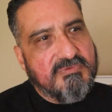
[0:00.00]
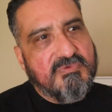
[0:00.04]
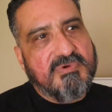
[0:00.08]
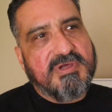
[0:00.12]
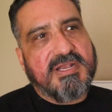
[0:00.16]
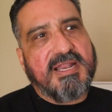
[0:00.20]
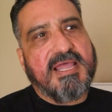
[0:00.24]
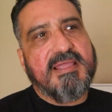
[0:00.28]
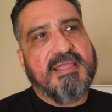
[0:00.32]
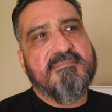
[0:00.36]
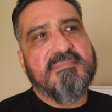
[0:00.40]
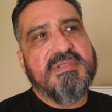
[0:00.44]
And
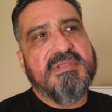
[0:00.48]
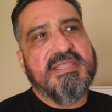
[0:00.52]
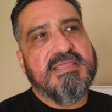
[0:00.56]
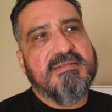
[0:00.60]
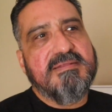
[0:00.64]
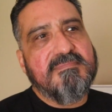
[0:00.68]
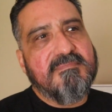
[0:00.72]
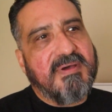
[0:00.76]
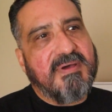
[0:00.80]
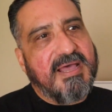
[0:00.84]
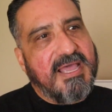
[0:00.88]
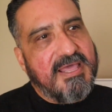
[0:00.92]
what I
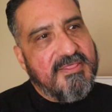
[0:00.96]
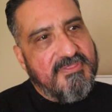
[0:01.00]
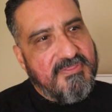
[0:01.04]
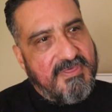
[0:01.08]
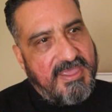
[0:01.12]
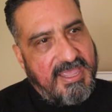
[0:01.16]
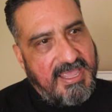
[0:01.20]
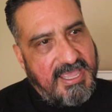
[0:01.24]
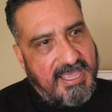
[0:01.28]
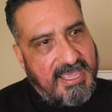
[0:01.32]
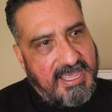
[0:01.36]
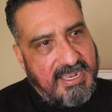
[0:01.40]
mean by
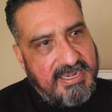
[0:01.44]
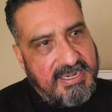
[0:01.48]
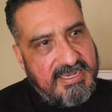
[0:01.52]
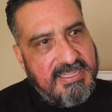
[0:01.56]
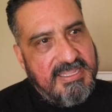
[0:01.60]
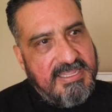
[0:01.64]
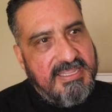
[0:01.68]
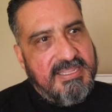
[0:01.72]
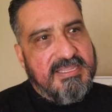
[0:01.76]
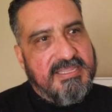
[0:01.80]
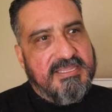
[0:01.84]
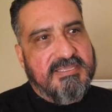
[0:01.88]

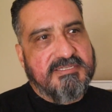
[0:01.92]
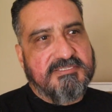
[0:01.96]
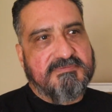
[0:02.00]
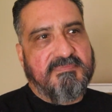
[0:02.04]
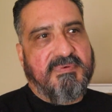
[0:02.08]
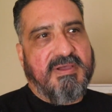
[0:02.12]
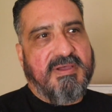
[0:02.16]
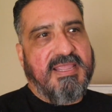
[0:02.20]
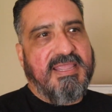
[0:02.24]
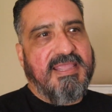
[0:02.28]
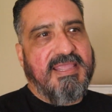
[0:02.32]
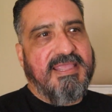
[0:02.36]
that is
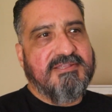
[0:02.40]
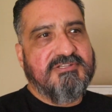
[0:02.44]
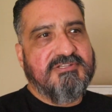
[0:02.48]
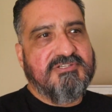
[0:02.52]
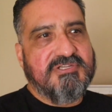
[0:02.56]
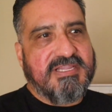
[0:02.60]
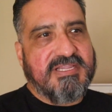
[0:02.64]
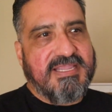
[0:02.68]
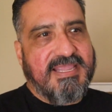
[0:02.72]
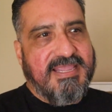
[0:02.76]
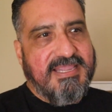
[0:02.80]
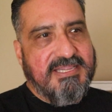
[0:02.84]
by
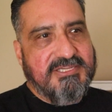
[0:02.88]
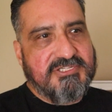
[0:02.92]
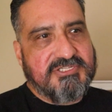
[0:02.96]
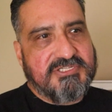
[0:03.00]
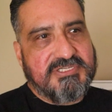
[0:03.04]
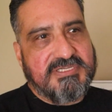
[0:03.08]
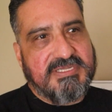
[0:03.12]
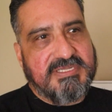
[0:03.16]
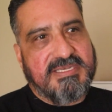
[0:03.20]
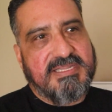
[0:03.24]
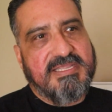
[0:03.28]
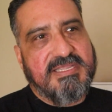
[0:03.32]

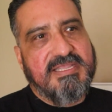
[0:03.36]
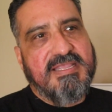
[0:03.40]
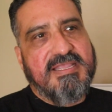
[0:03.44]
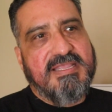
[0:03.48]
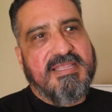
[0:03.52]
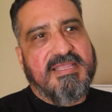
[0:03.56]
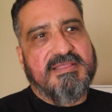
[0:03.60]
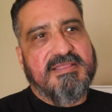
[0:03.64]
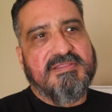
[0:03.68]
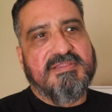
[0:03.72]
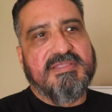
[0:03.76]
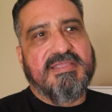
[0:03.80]
education
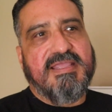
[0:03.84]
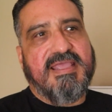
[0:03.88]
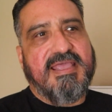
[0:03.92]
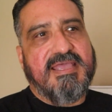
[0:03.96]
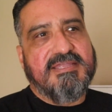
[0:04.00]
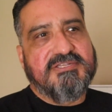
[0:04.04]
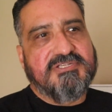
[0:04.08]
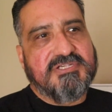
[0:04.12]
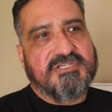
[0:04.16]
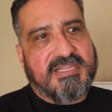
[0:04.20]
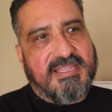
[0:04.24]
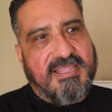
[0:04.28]
in the
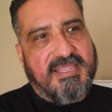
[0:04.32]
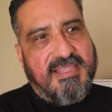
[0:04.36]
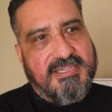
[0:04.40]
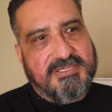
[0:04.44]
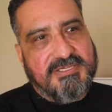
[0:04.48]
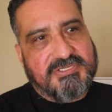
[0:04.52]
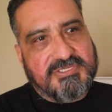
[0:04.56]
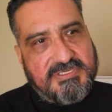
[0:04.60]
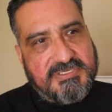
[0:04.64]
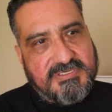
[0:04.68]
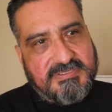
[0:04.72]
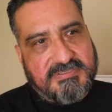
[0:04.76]

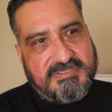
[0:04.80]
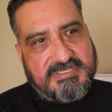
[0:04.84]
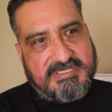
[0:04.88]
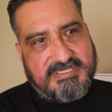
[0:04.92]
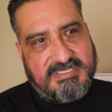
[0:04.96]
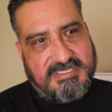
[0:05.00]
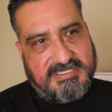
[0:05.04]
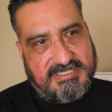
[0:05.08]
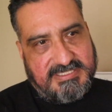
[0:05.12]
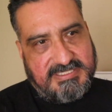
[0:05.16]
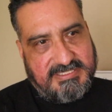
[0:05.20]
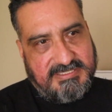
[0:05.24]
educational
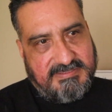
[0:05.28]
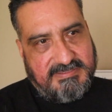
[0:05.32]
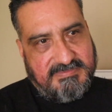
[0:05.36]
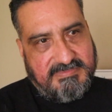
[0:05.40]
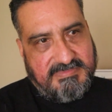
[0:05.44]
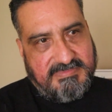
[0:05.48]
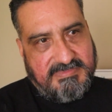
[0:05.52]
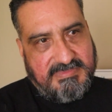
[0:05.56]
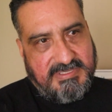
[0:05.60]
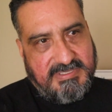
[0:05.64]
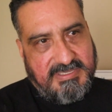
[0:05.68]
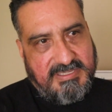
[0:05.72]
system.